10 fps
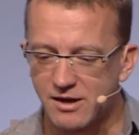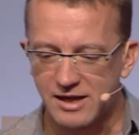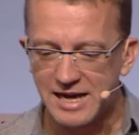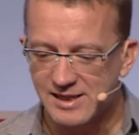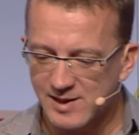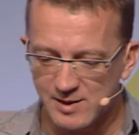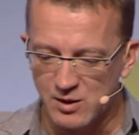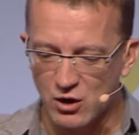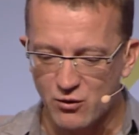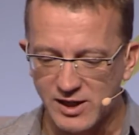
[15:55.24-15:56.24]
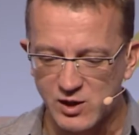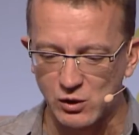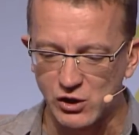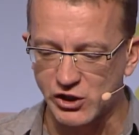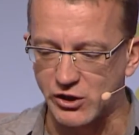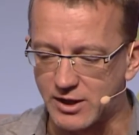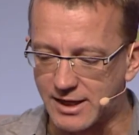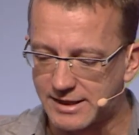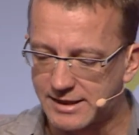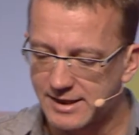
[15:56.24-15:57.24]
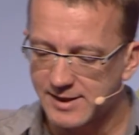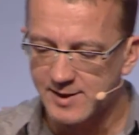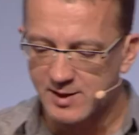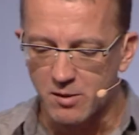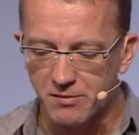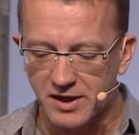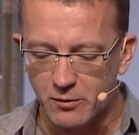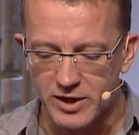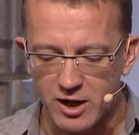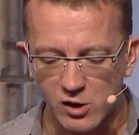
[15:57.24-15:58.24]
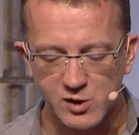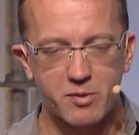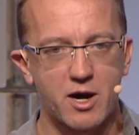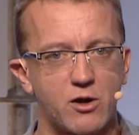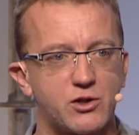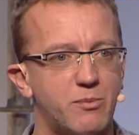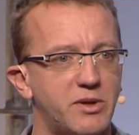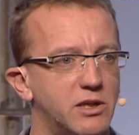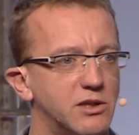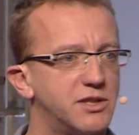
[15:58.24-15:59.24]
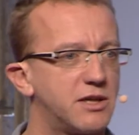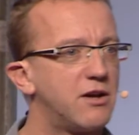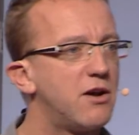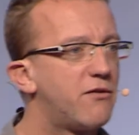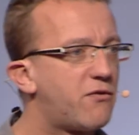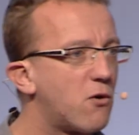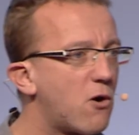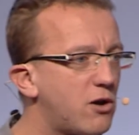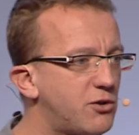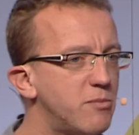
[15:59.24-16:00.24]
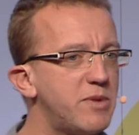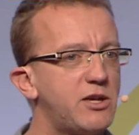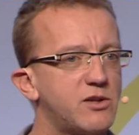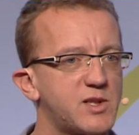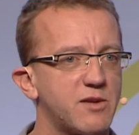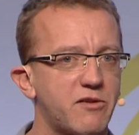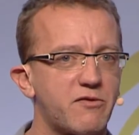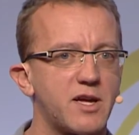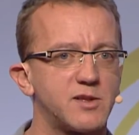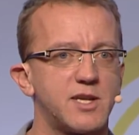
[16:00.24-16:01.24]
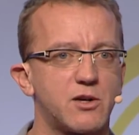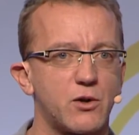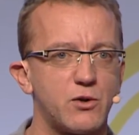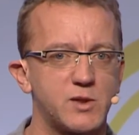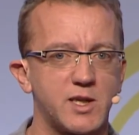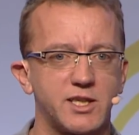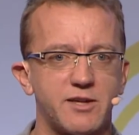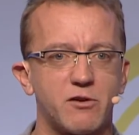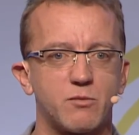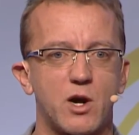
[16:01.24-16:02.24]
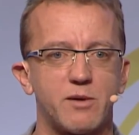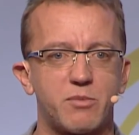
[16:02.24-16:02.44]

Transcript: It's a great solution, and this is something we aspire to build for the millions of events that are using the Eventbrite